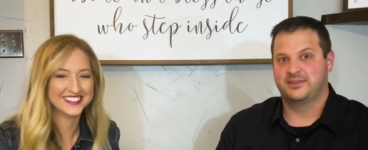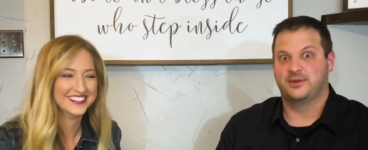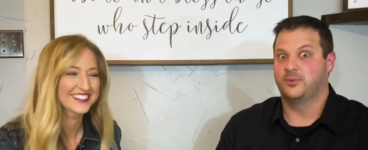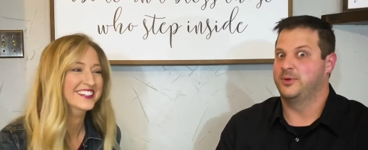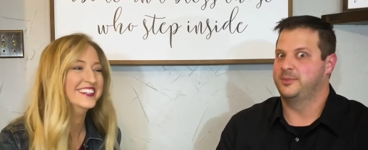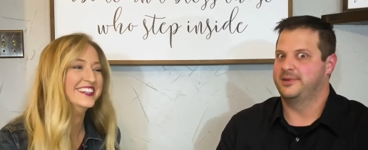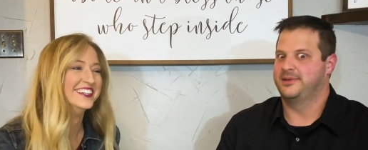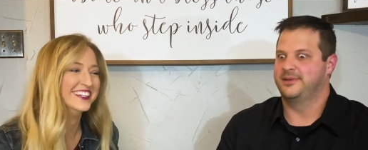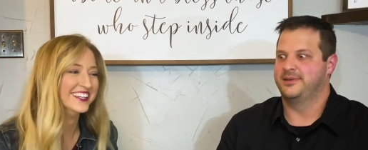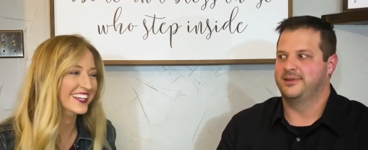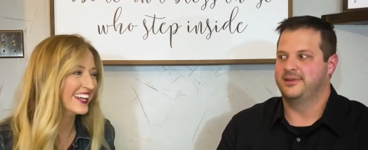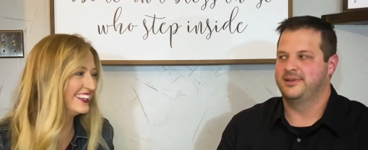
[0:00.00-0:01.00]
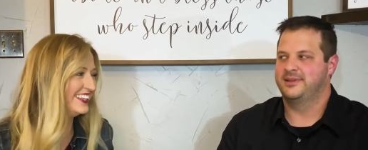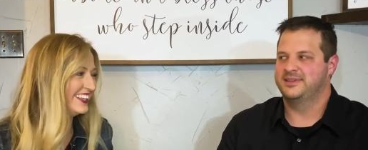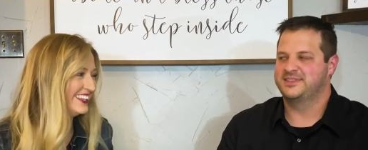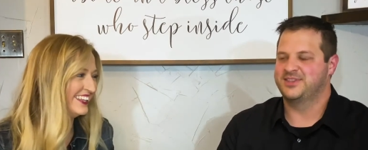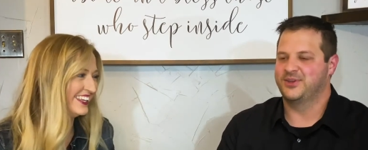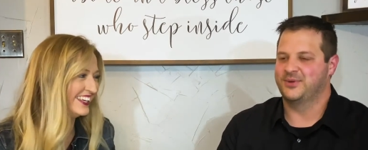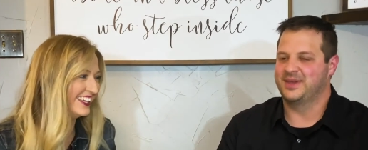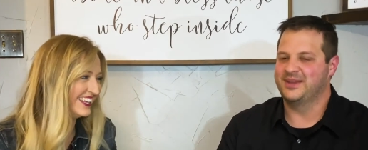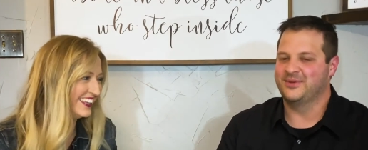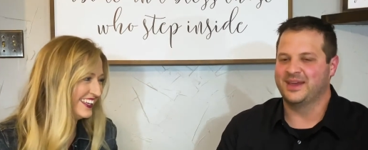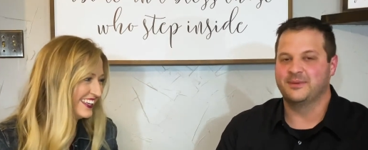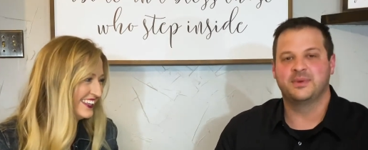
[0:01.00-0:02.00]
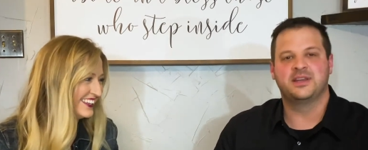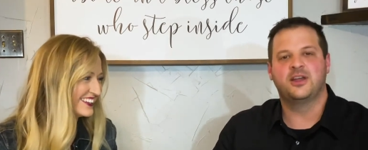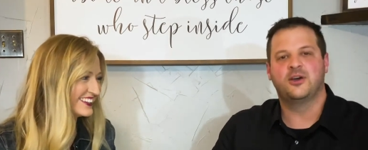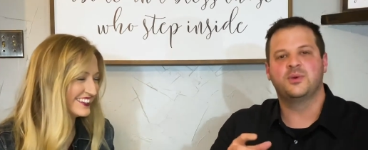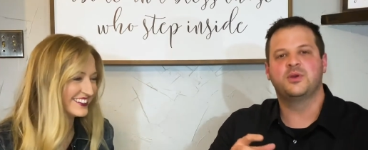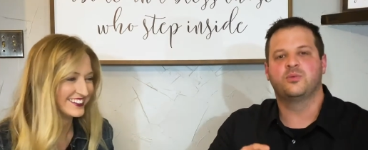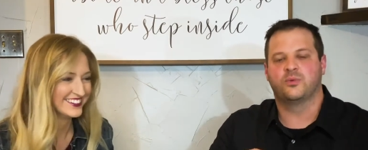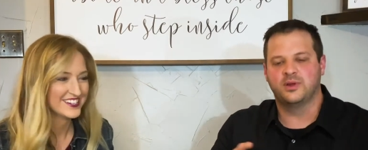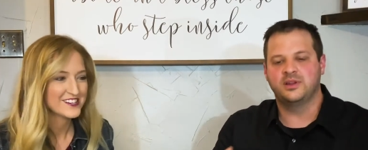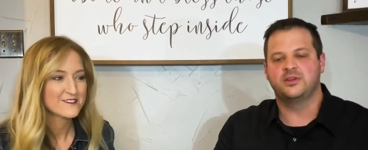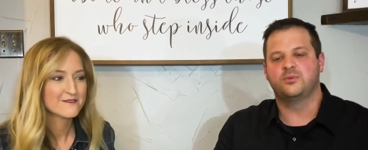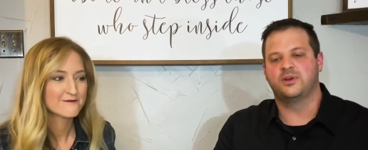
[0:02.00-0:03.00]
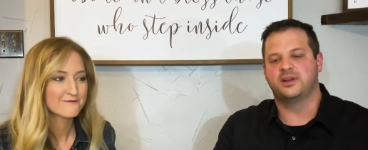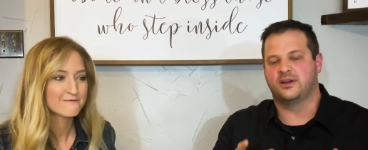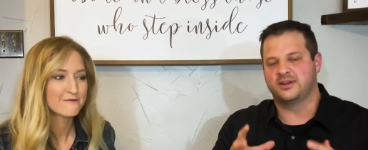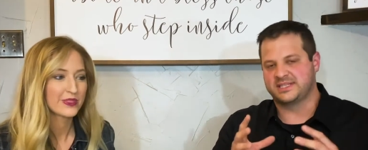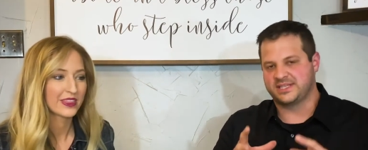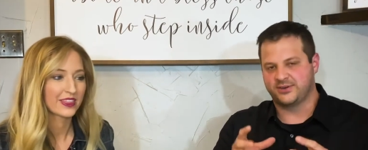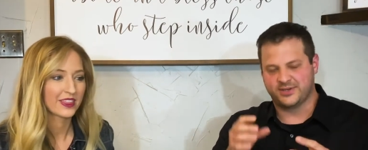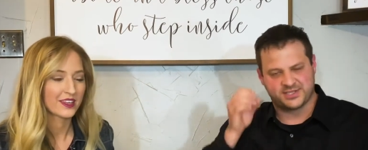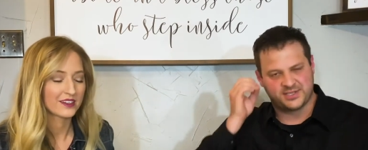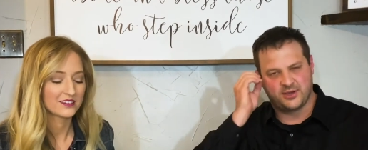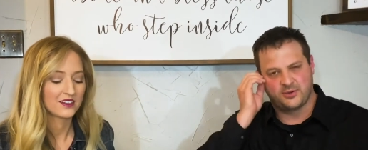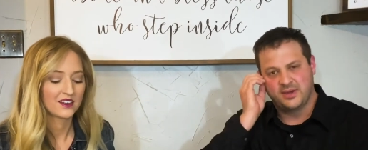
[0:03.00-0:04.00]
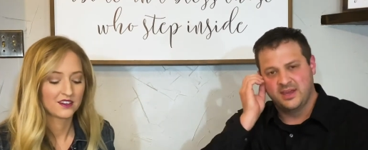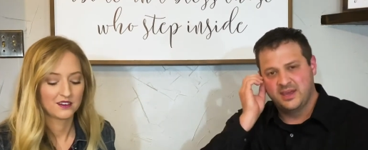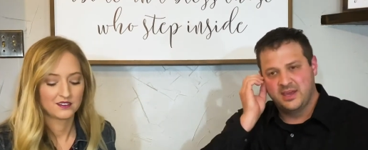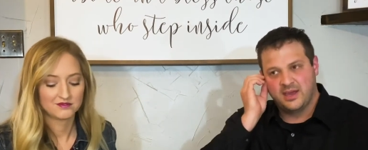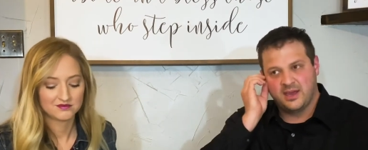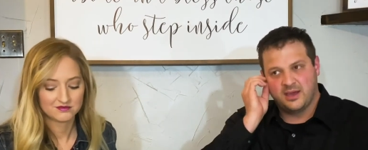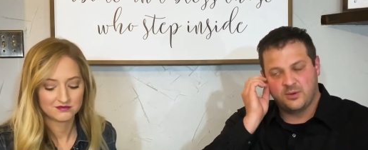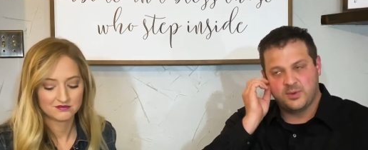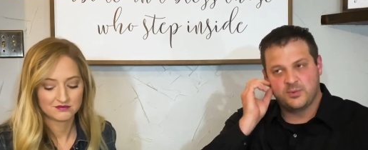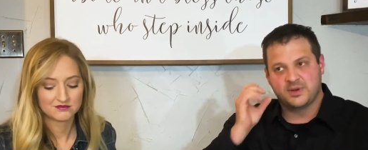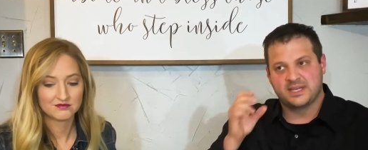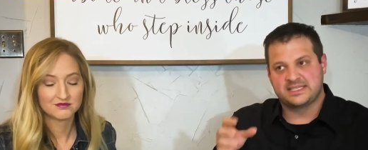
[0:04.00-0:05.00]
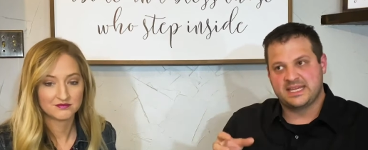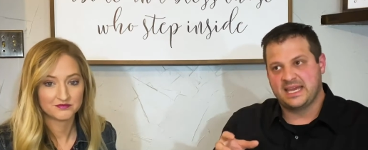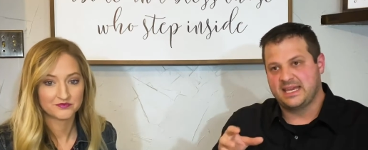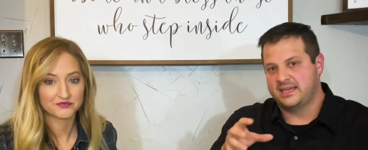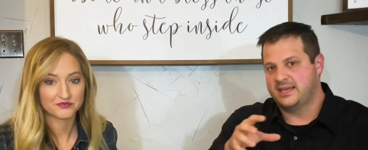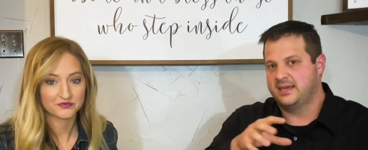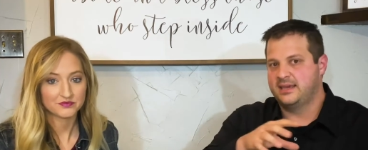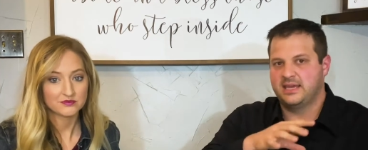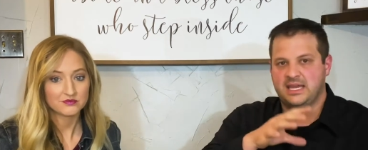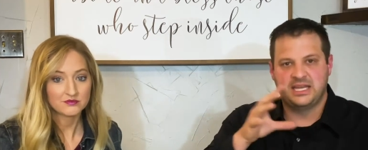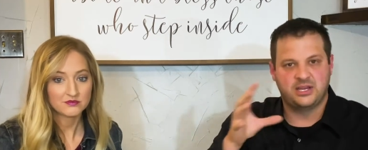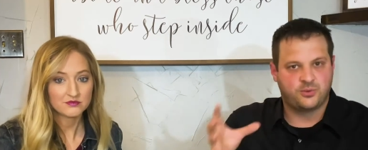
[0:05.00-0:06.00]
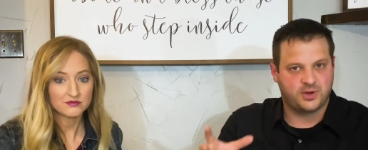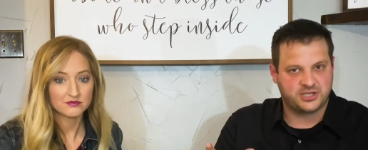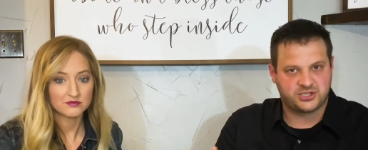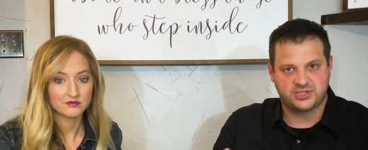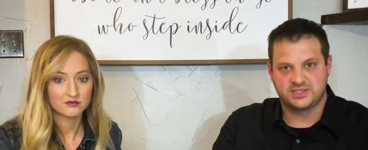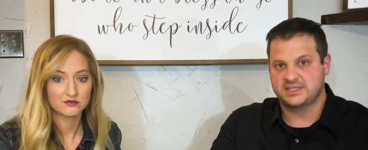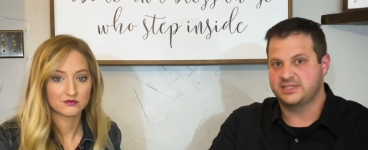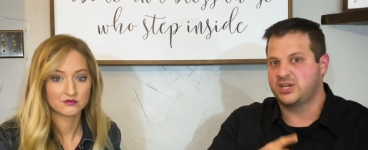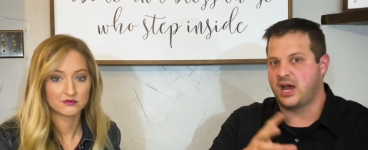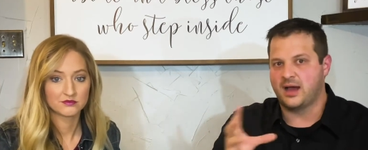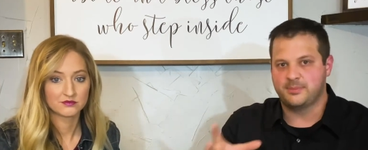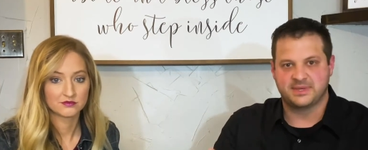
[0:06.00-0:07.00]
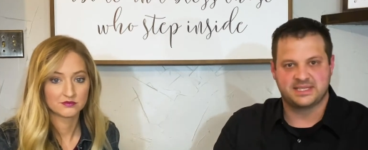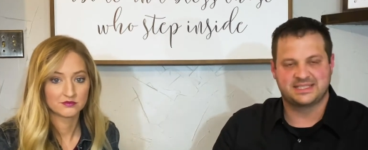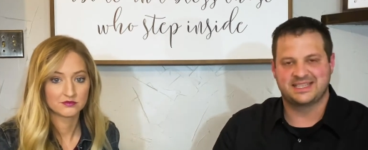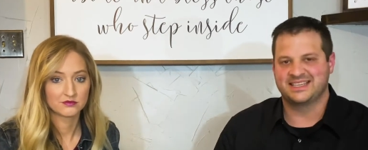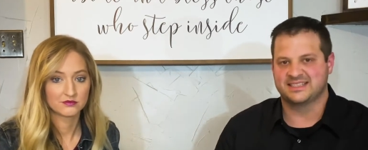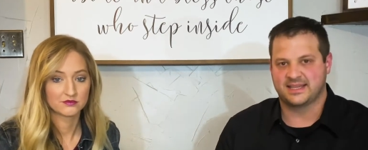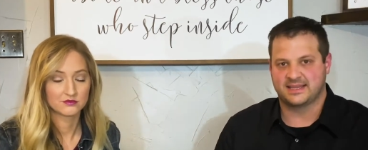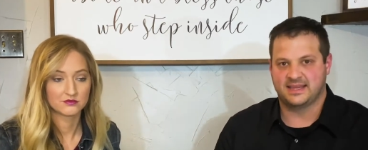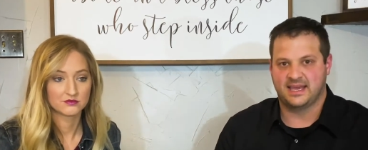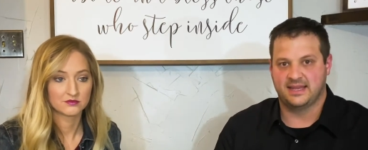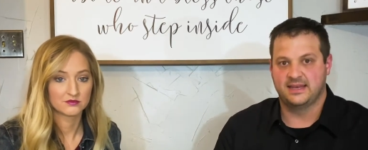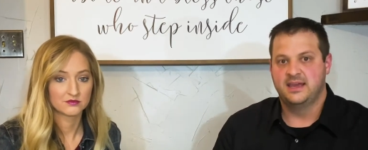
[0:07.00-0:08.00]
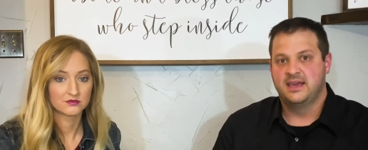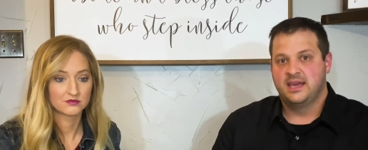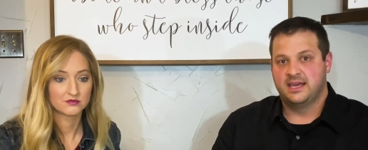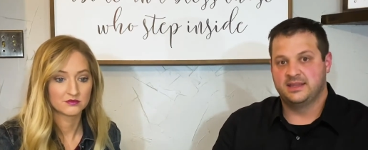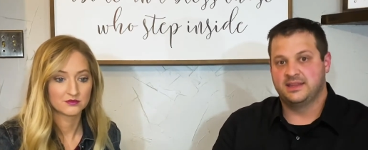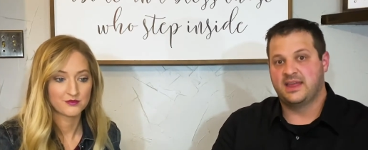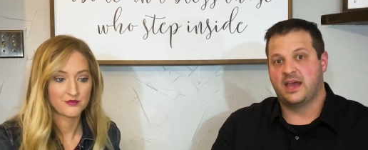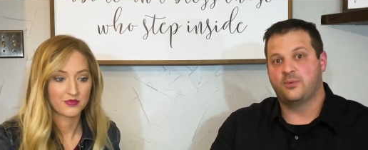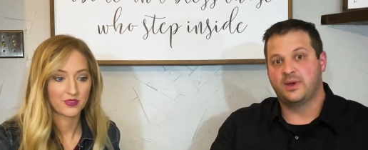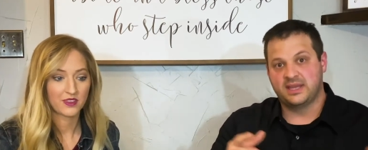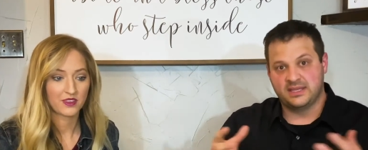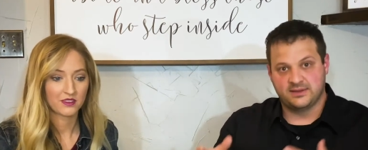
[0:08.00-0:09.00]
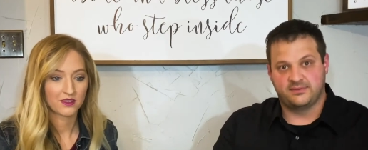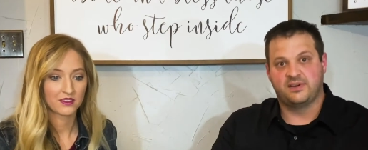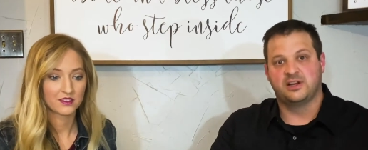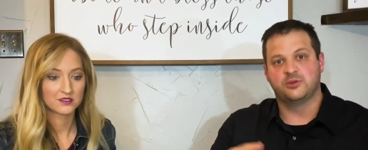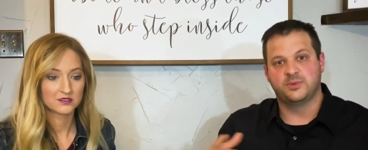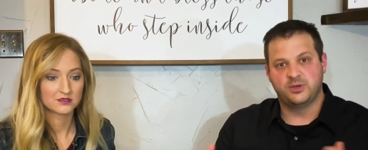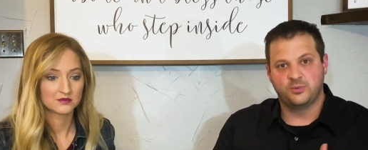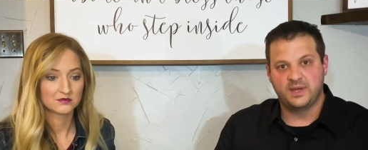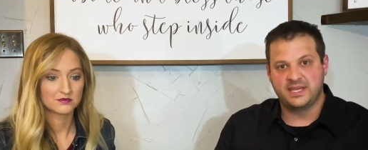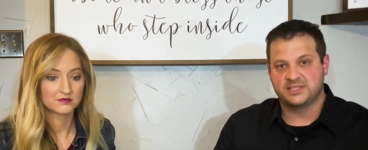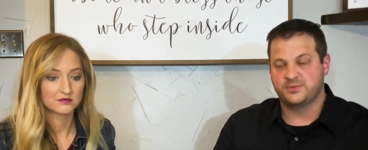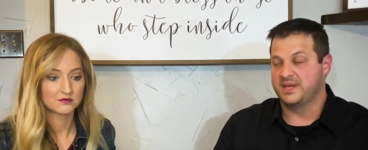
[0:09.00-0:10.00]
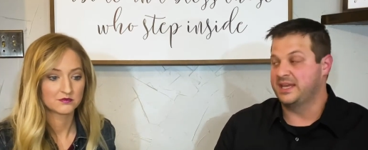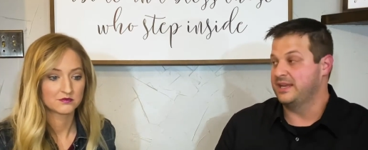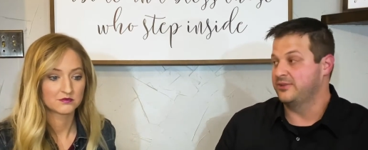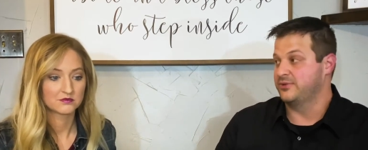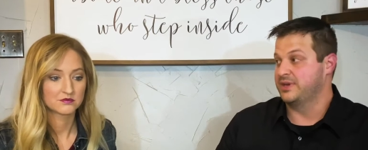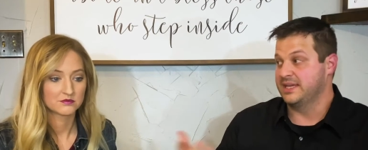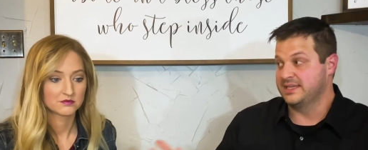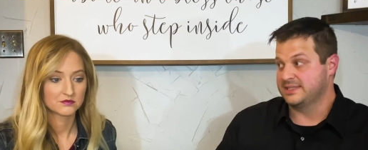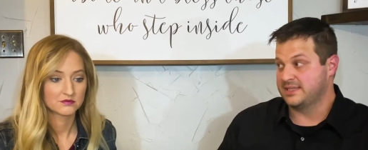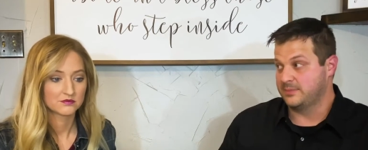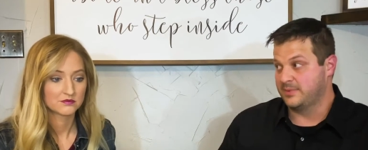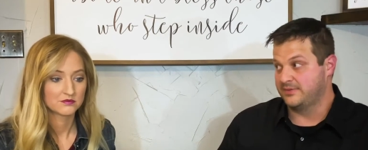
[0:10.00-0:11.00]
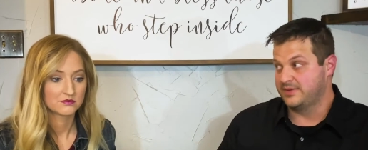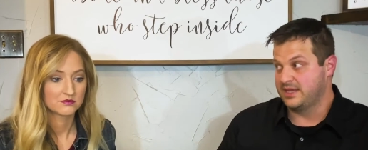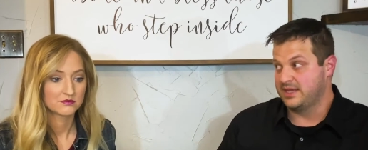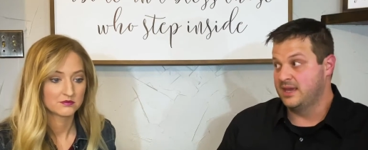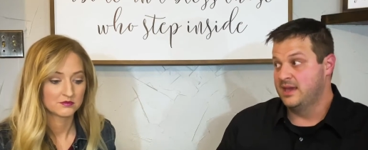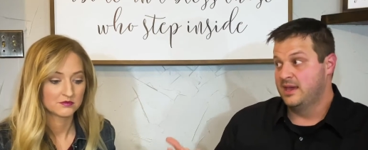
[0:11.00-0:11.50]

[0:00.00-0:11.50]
Speaker 1: It wouldn't be good. so anyway, but no, we really want, on a serious note, uh, we want to take any questions, topics, things like that, and then that way, in the following weeks, we could either get some of the